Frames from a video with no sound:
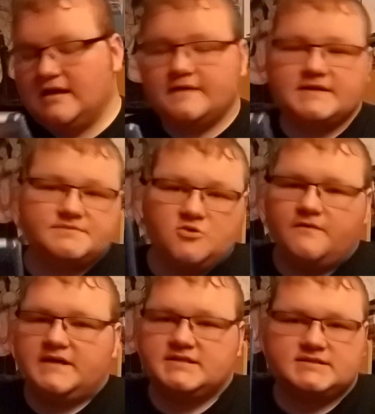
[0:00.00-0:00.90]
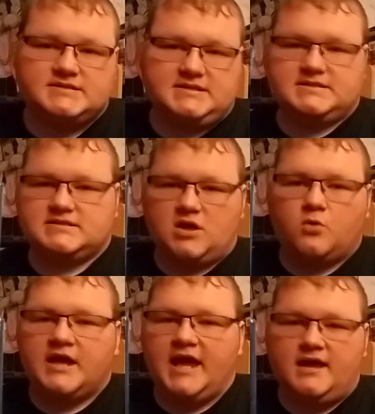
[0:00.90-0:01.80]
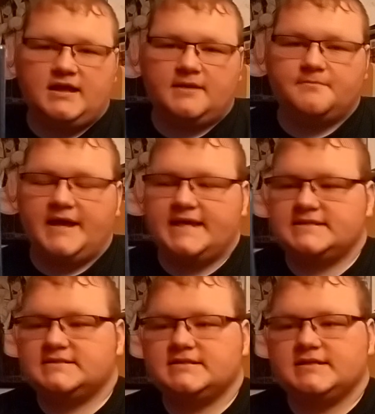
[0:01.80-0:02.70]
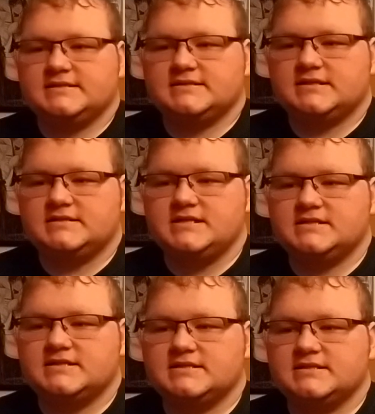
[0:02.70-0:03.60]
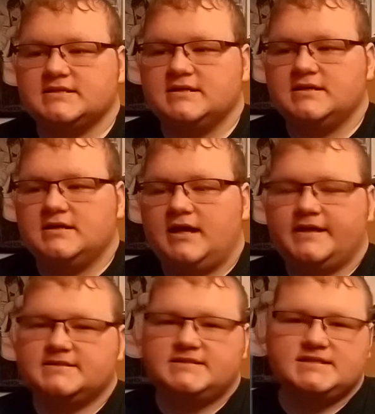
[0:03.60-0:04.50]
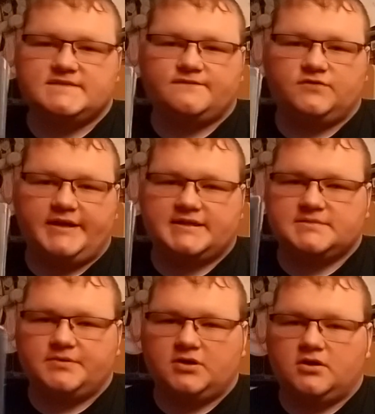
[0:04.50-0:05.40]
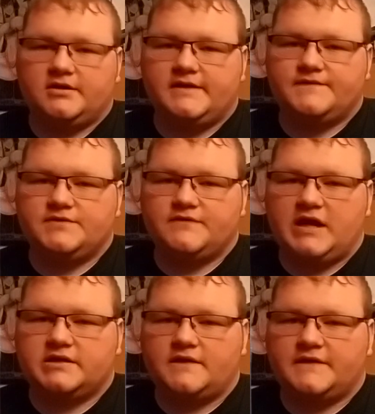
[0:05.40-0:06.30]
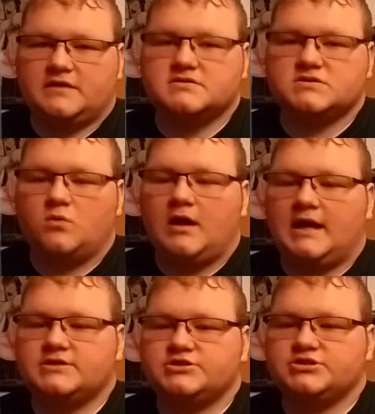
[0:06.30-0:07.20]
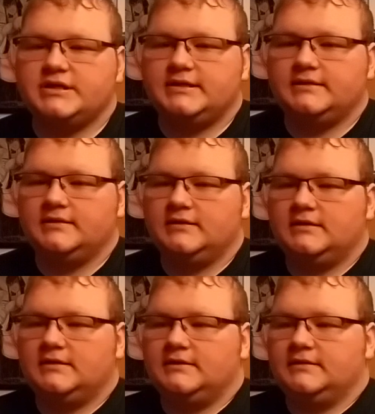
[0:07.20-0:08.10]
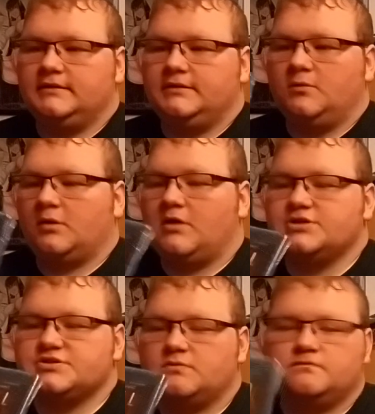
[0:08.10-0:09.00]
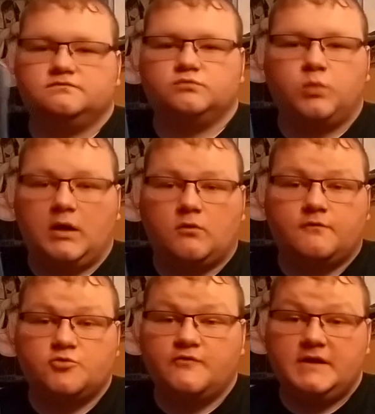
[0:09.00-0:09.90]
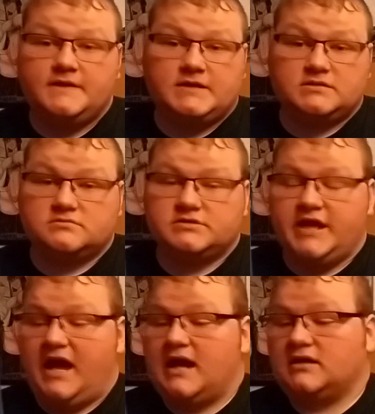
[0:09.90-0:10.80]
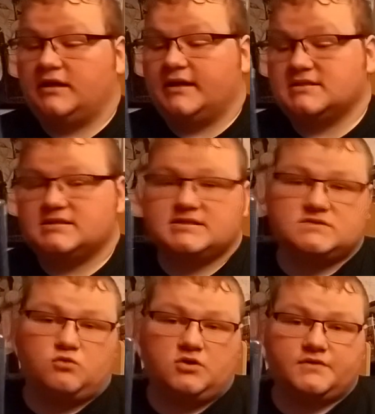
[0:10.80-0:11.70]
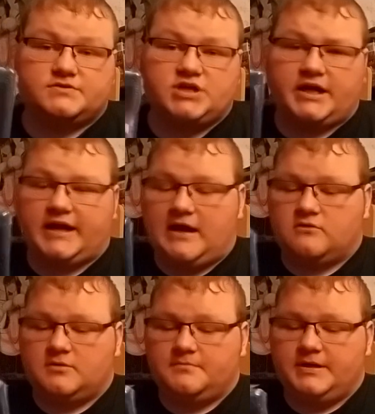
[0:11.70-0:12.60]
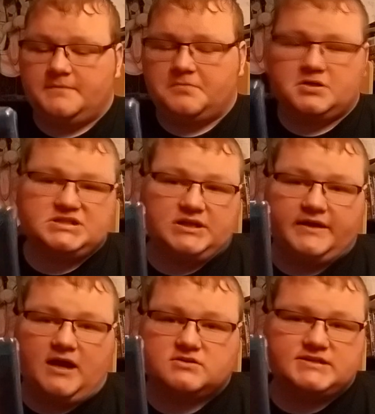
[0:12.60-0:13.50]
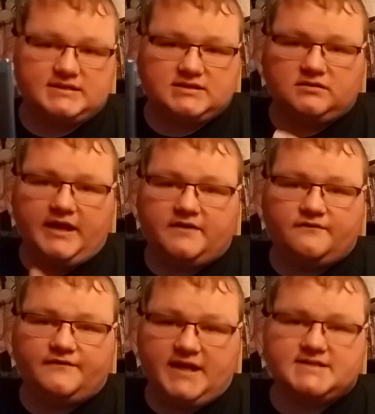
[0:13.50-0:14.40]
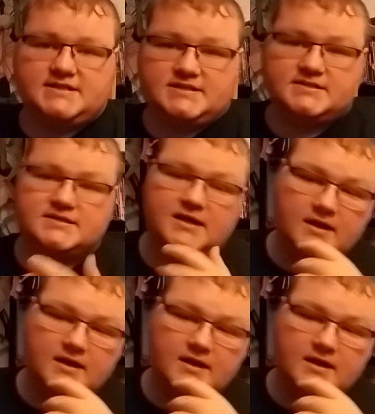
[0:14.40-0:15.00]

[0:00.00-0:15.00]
this movie is okay at best. It's a decent, I guess, decent flick to put on if you've got nothing else to watch and you want to watch a werewolf movie, then yeah, I guess this is worth checking out. But personally, I'll stick to Late Phases,